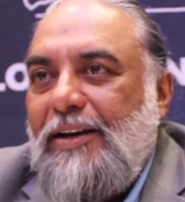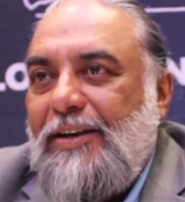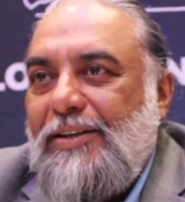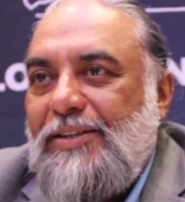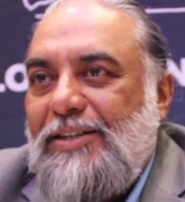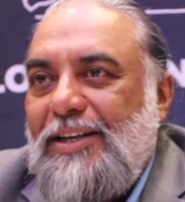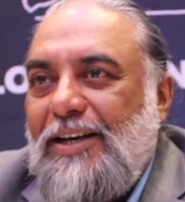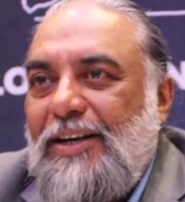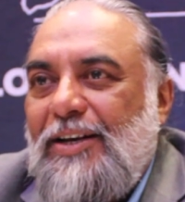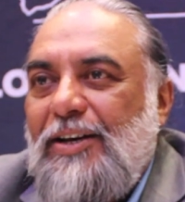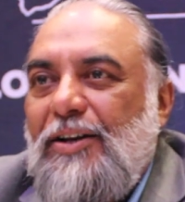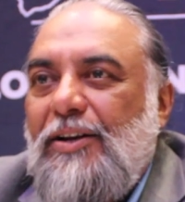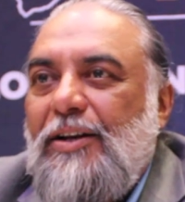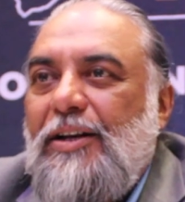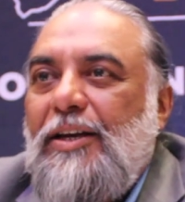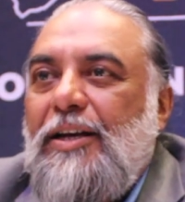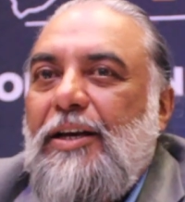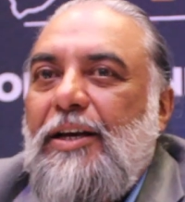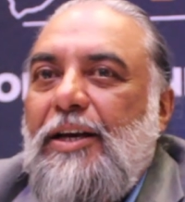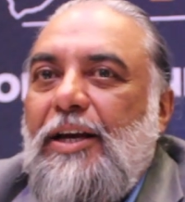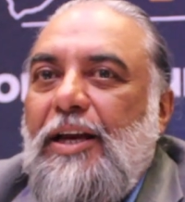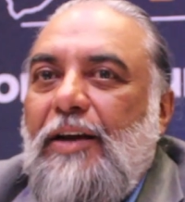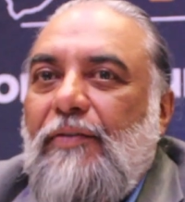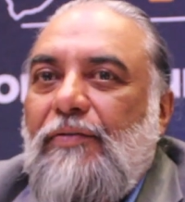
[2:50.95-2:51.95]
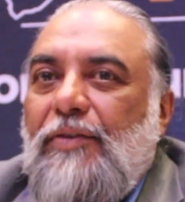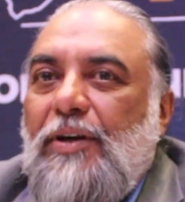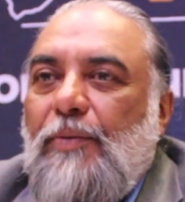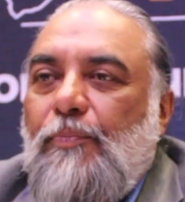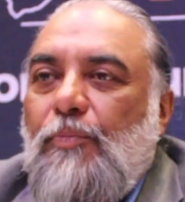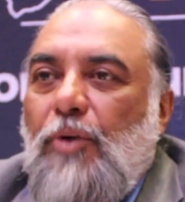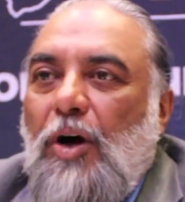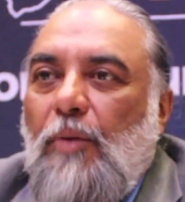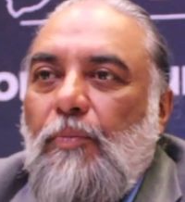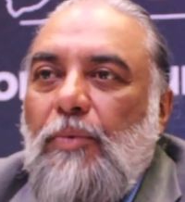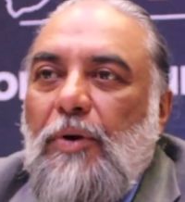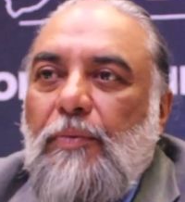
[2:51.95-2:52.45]
Secondly, if the
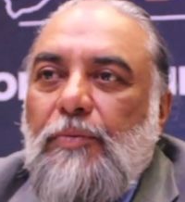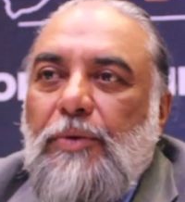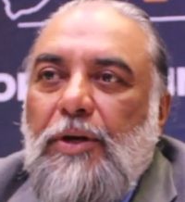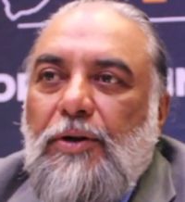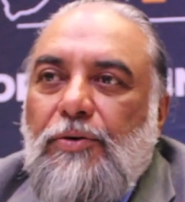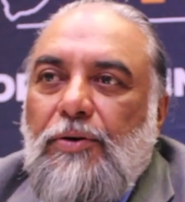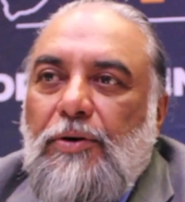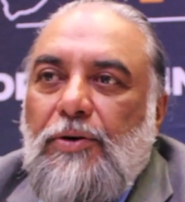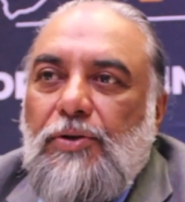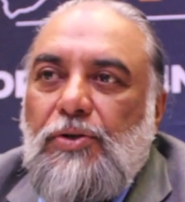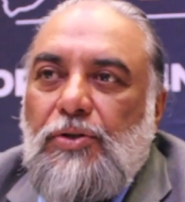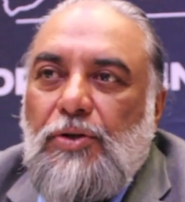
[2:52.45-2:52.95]
problem that you're